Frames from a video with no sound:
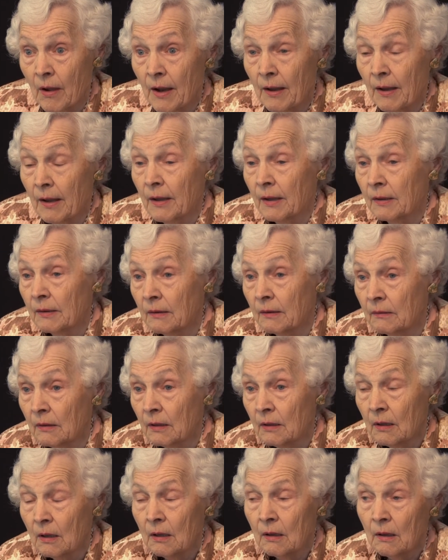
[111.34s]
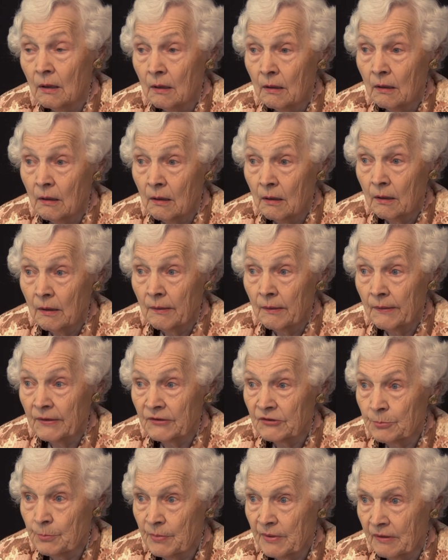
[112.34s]
And
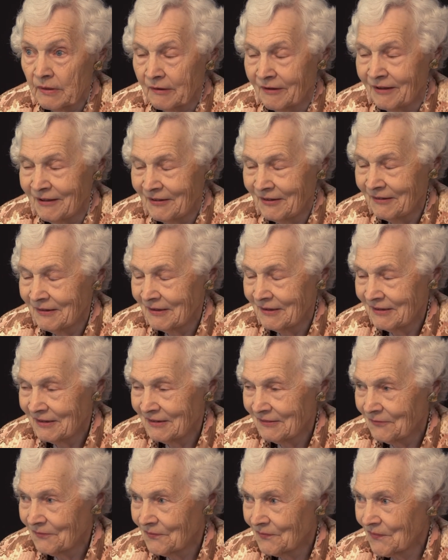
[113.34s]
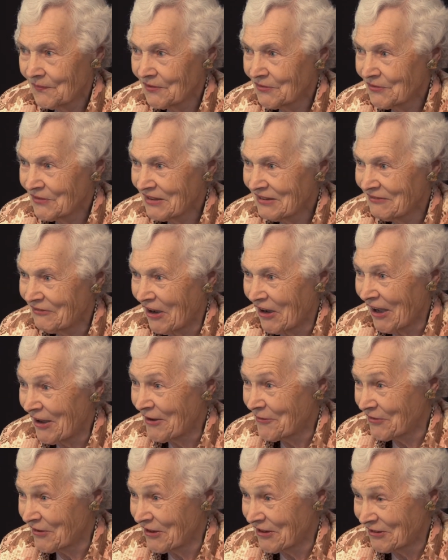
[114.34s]
it's been
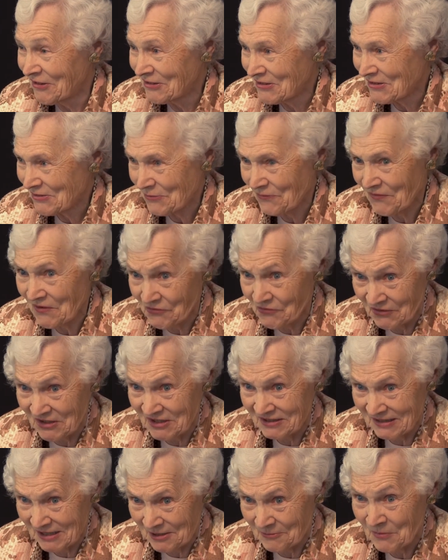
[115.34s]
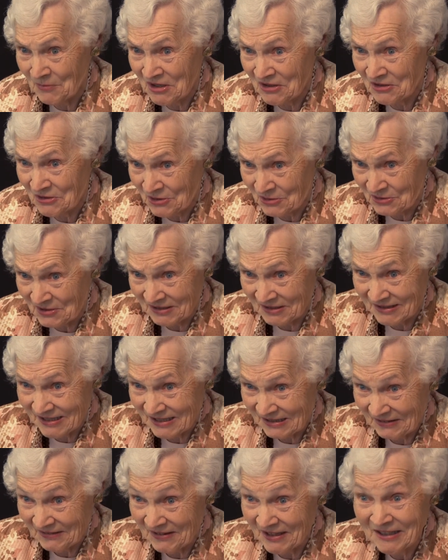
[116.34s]
55 years, 50-some years since
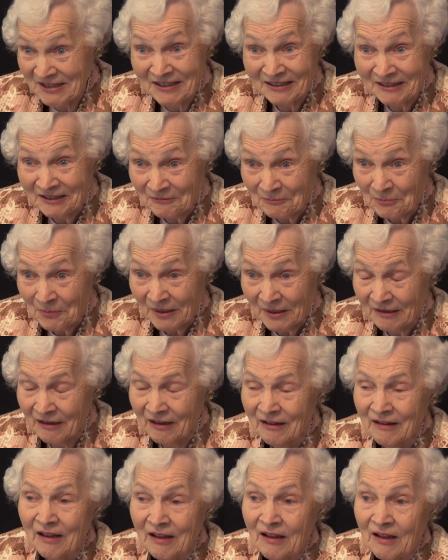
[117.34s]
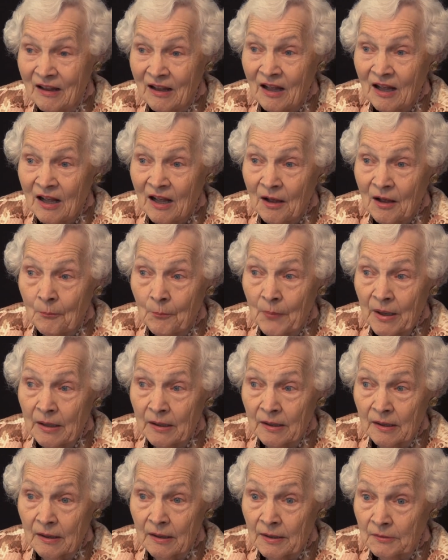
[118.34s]
I did it, but
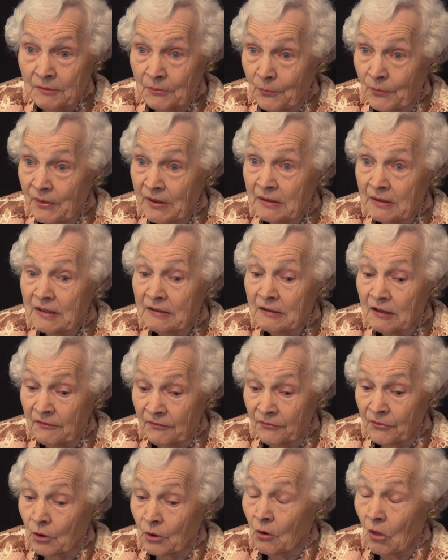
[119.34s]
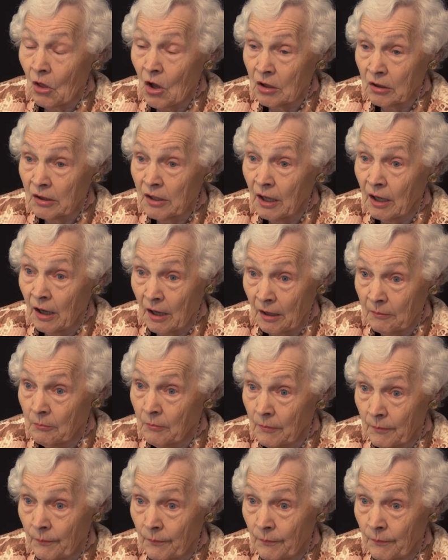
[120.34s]
we did it for a long time.